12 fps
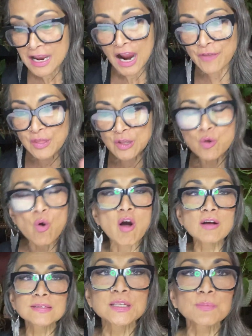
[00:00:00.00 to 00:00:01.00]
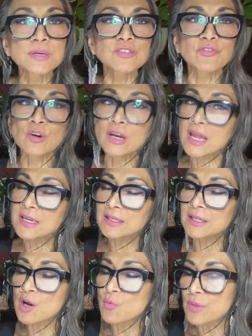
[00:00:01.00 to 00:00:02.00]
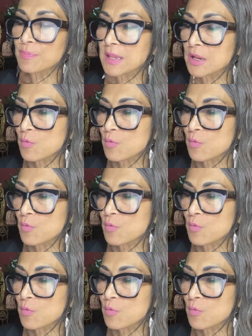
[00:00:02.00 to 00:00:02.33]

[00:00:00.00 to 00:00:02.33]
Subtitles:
I thank you all much for hanging out with me,